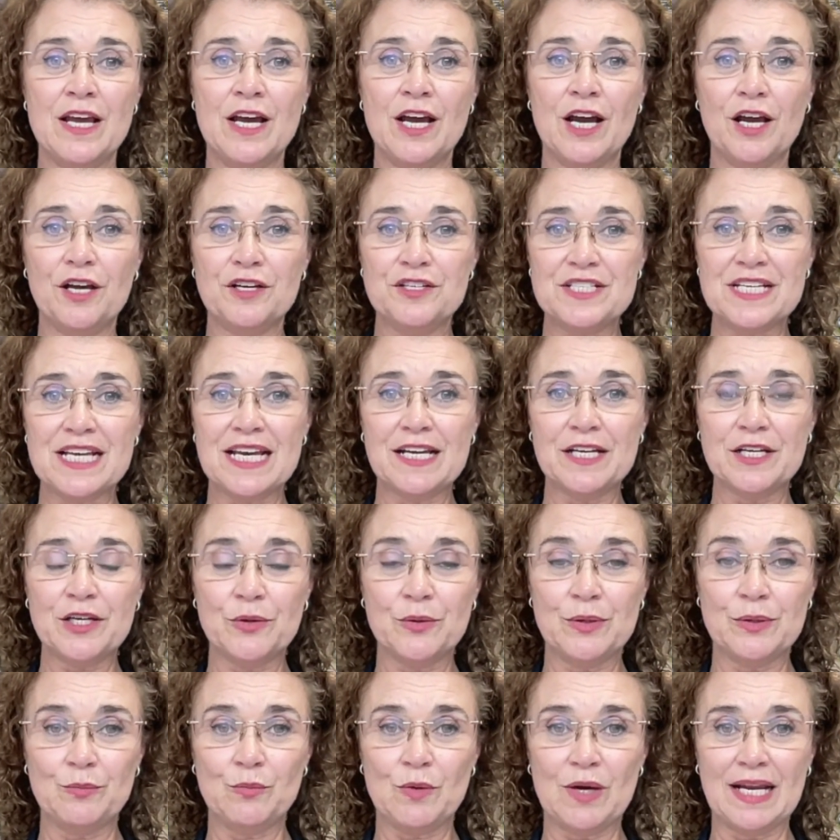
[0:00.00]
Otago
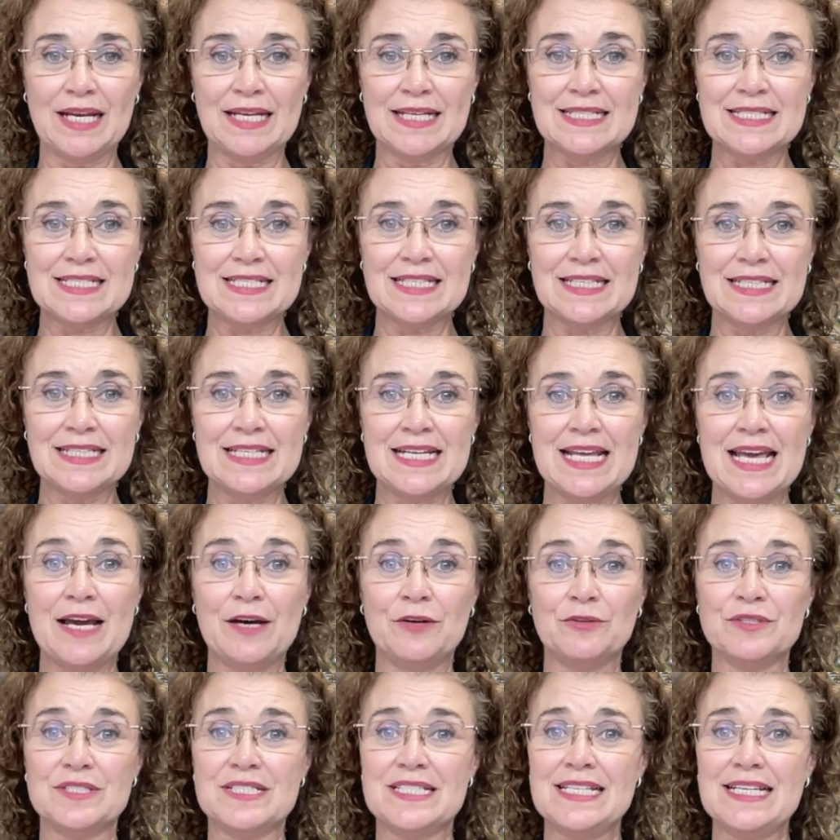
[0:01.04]
and Wellington
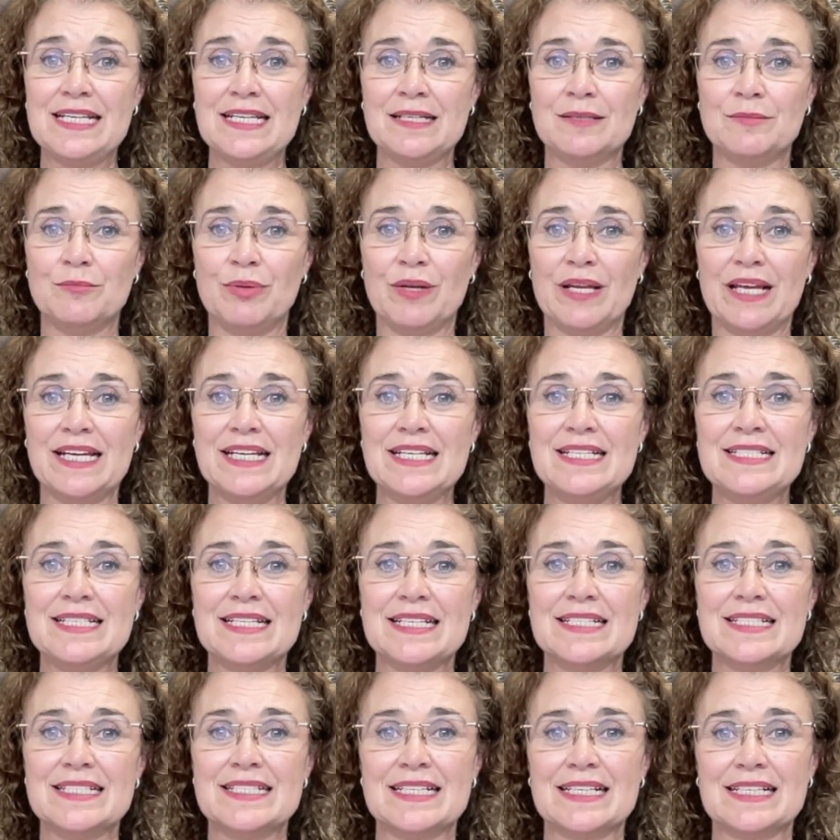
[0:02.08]
held second place
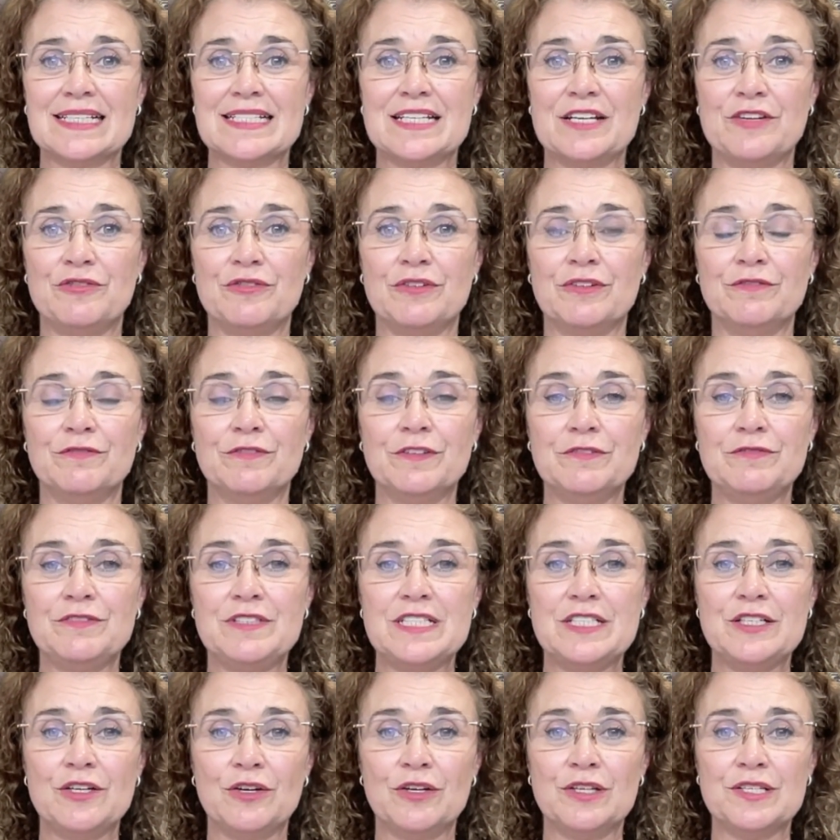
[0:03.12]
at
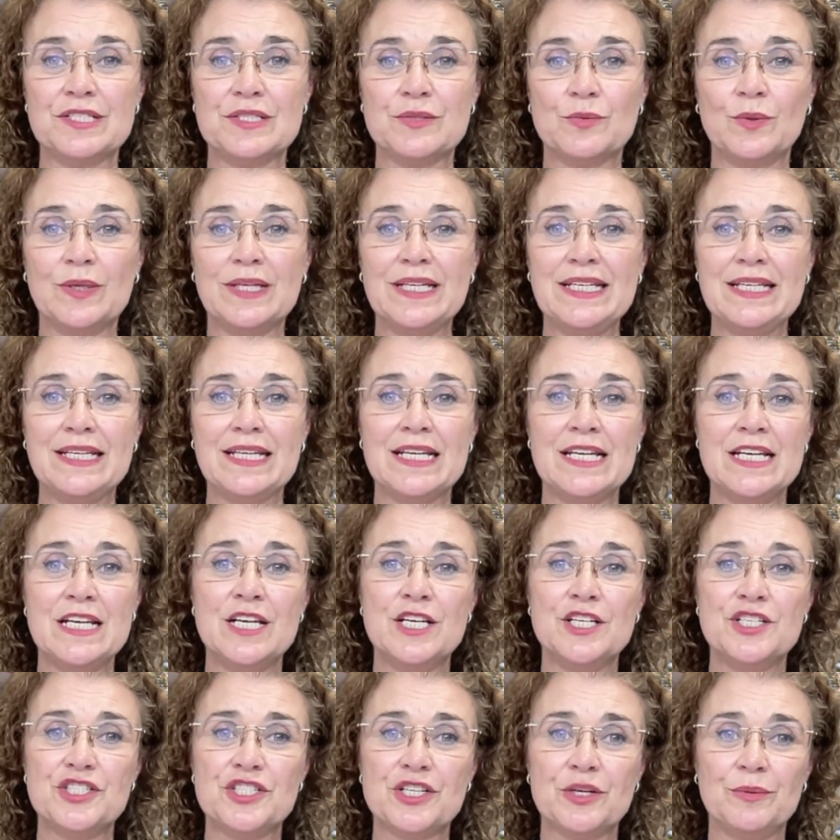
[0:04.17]
$650 a week,
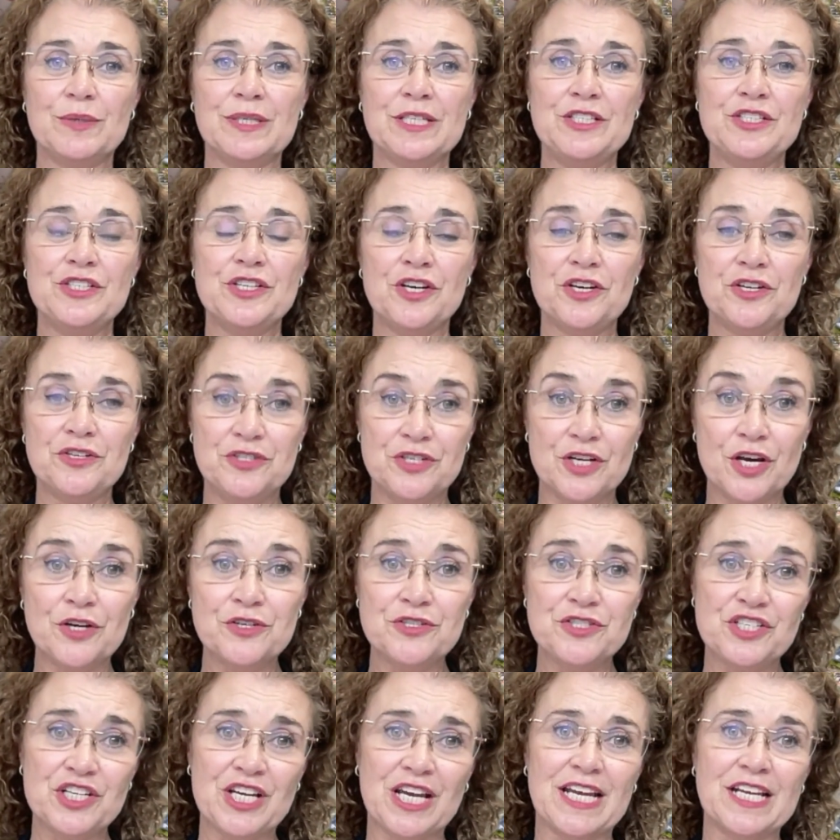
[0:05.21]
showing no
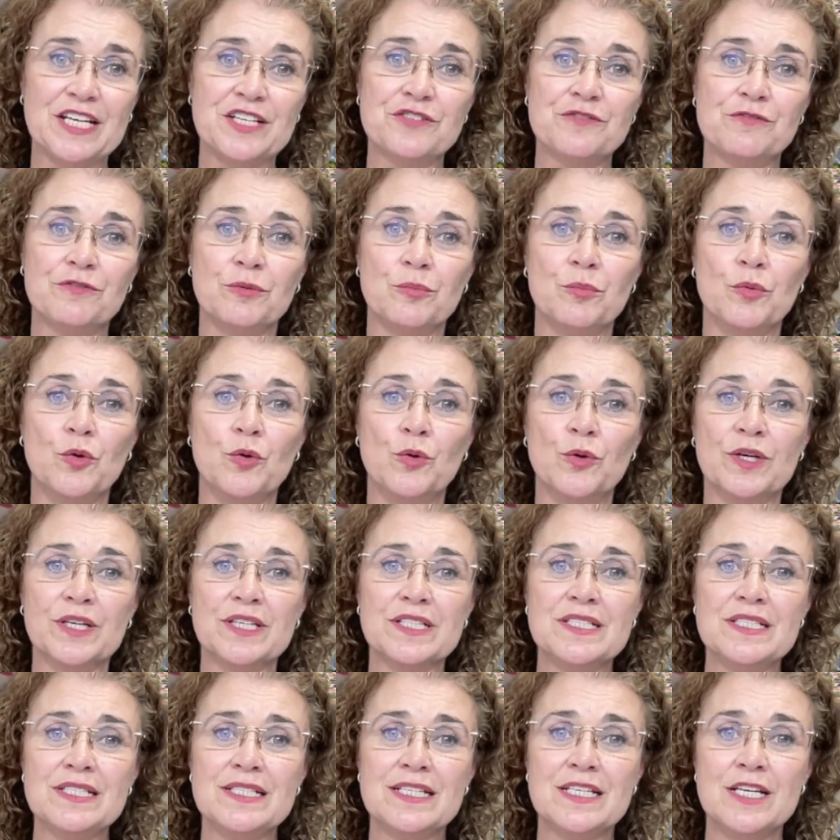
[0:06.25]
change from
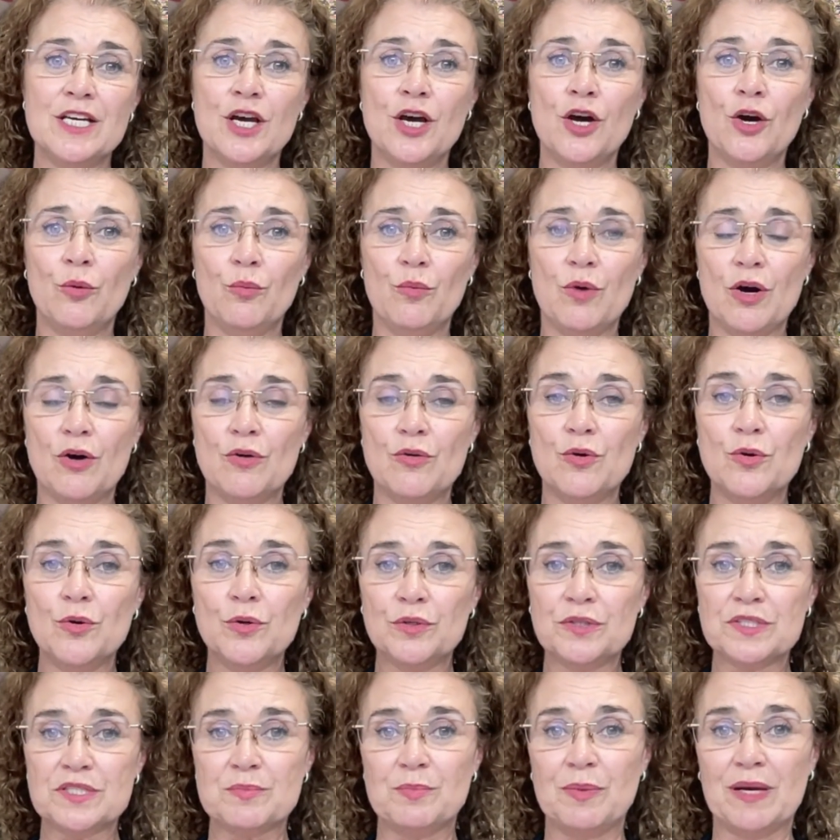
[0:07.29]
August, while
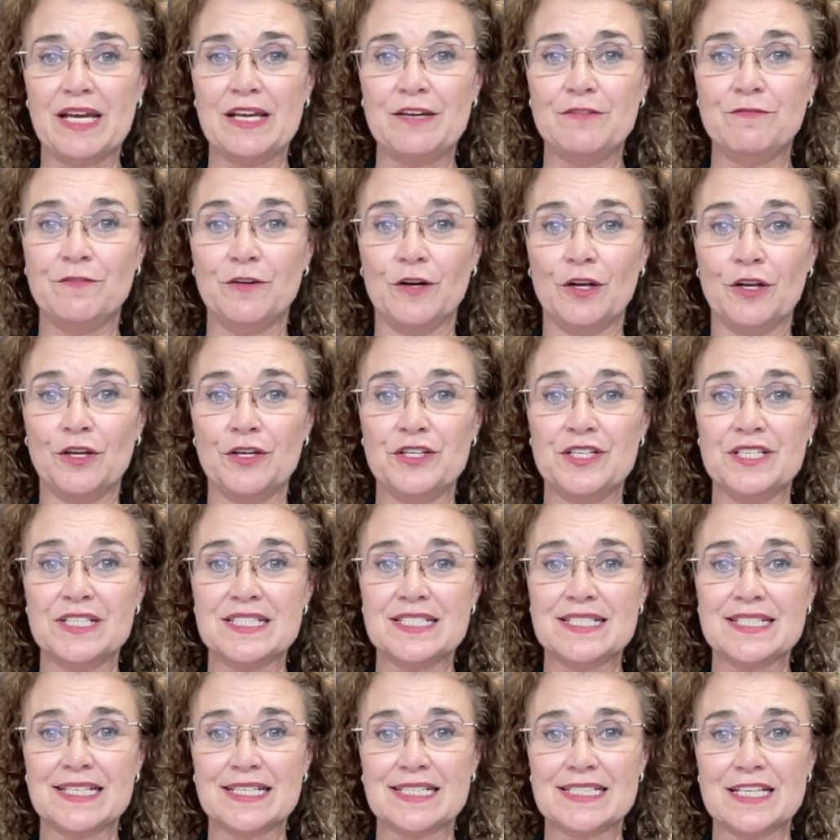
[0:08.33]
Hawke's Bay followed at
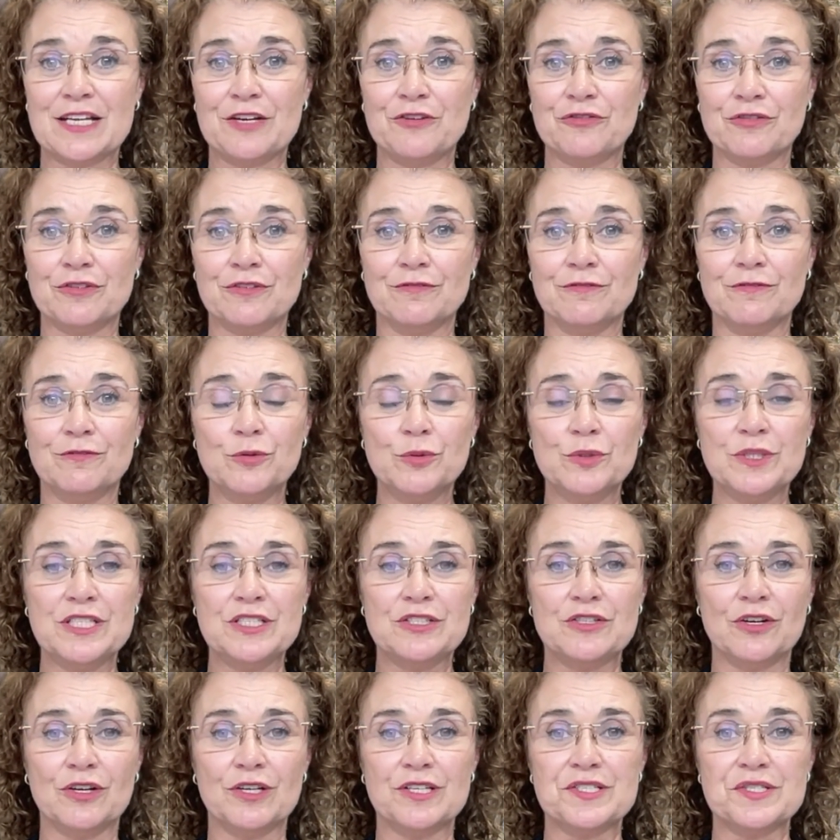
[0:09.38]

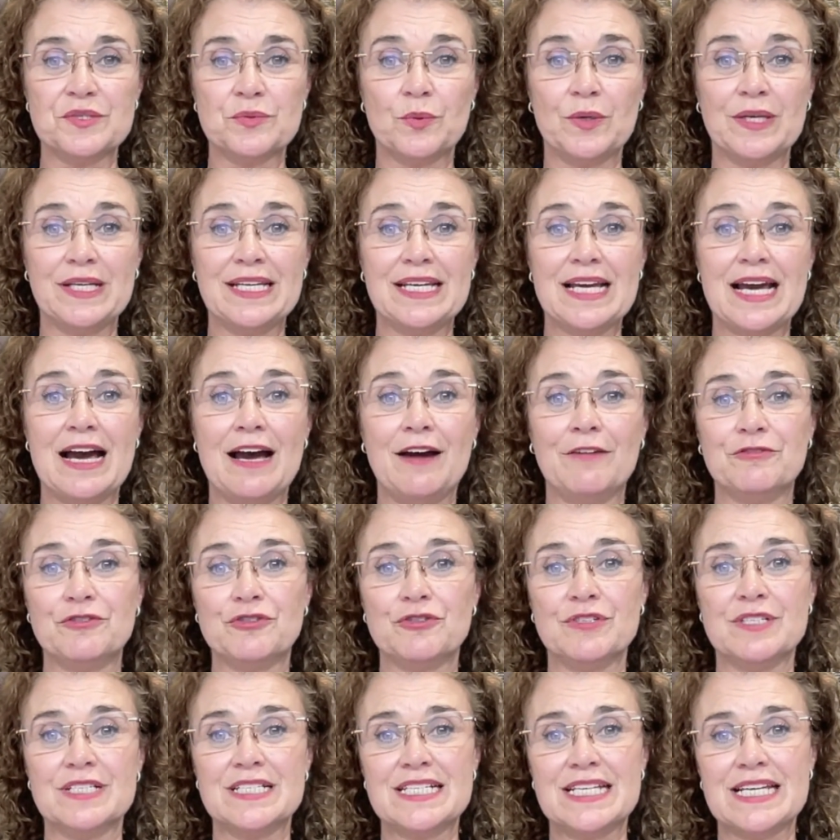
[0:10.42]
$640 a week after
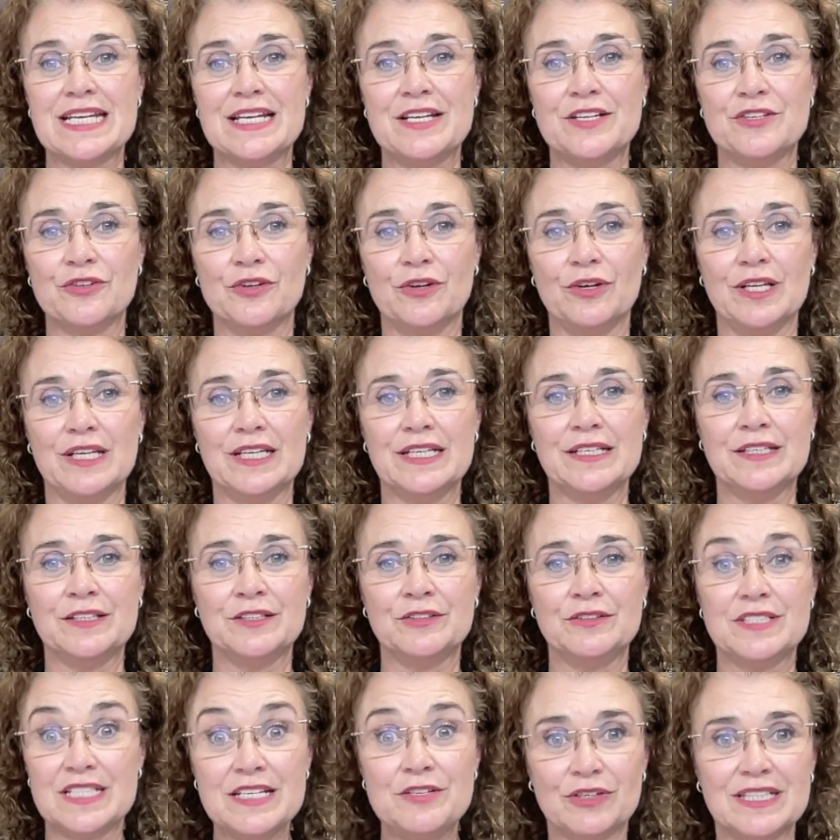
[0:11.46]
a $10
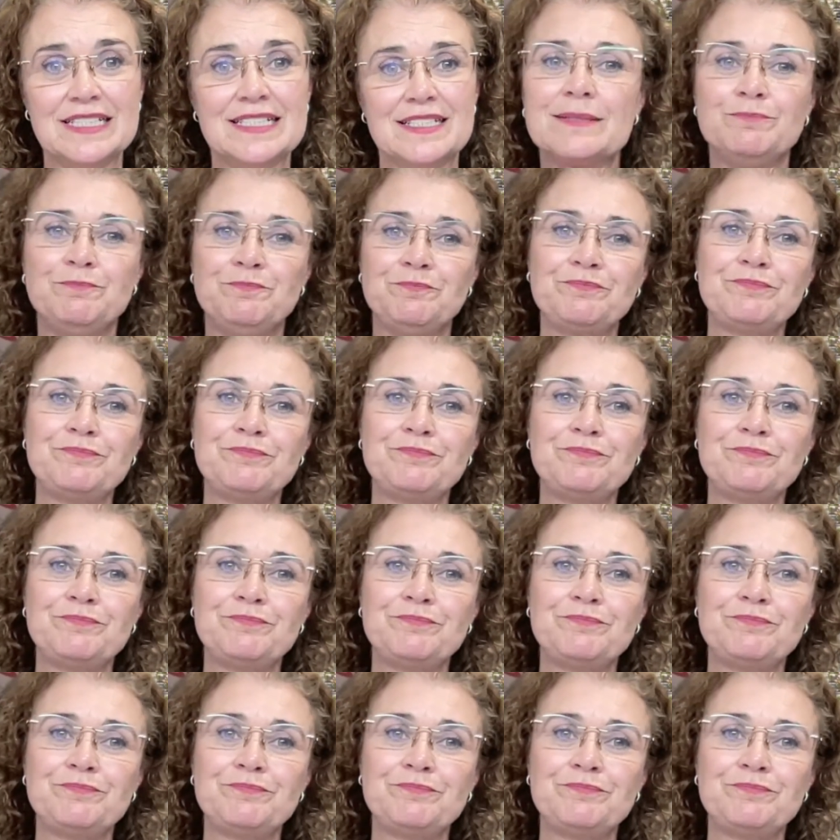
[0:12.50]
decrease.